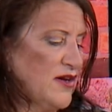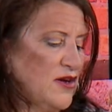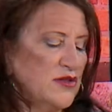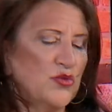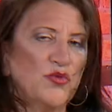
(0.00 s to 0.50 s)

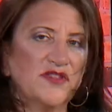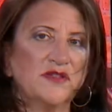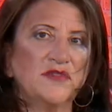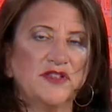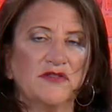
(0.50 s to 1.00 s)
So, what's the
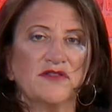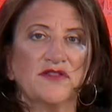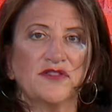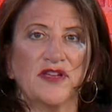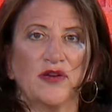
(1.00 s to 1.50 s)
materials
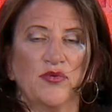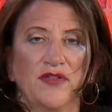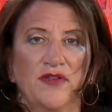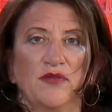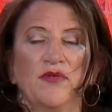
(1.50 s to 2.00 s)
you take with
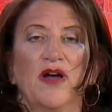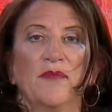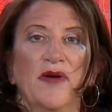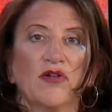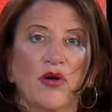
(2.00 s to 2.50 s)
you? Um,
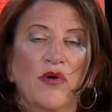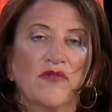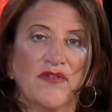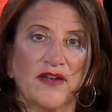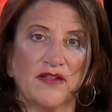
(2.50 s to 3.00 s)
I'll go
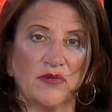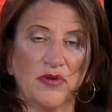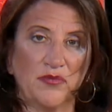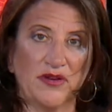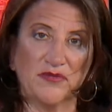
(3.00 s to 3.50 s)
over that a little
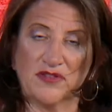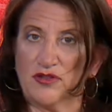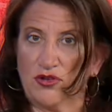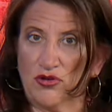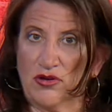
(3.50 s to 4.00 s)
bit, but I'm just
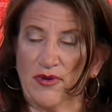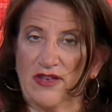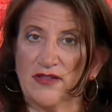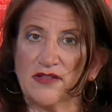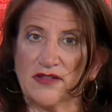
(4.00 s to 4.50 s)
going to talk about
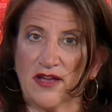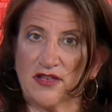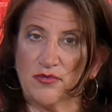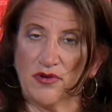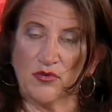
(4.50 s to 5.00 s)
in this
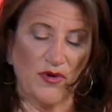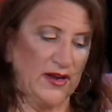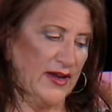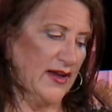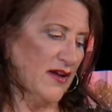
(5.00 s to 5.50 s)
sketchbook what I
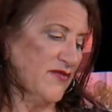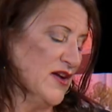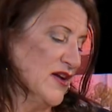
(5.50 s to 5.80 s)
have.